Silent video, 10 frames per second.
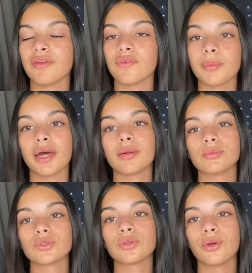for bed.
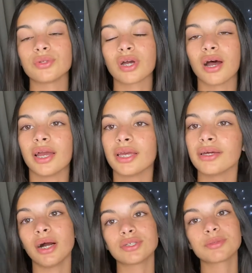I'm so
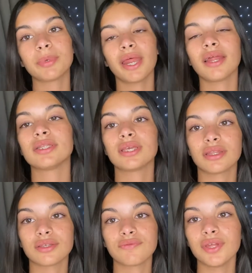tired. I've just been editing
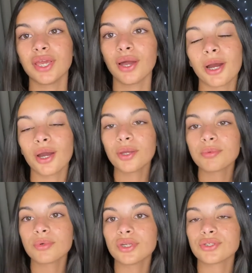this video. I hope
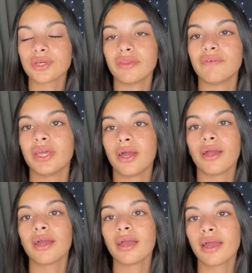you all enjoyed the
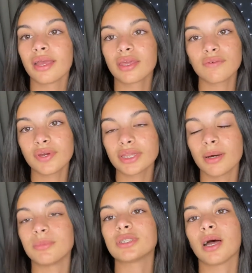video. Give it a
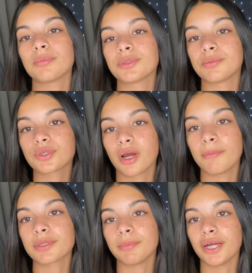thumbs up,
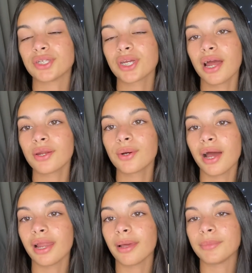subscribe to my channel,
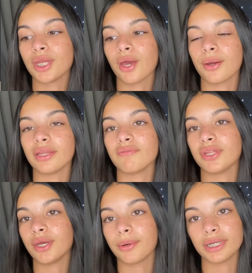and let me know any
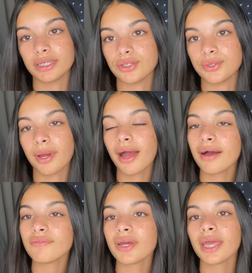video ideas you
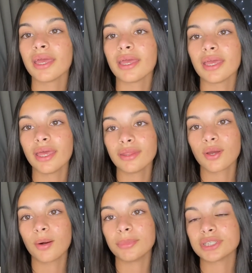have in the
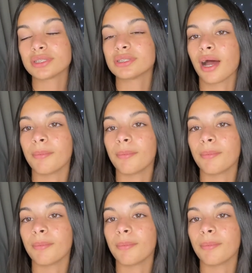comments down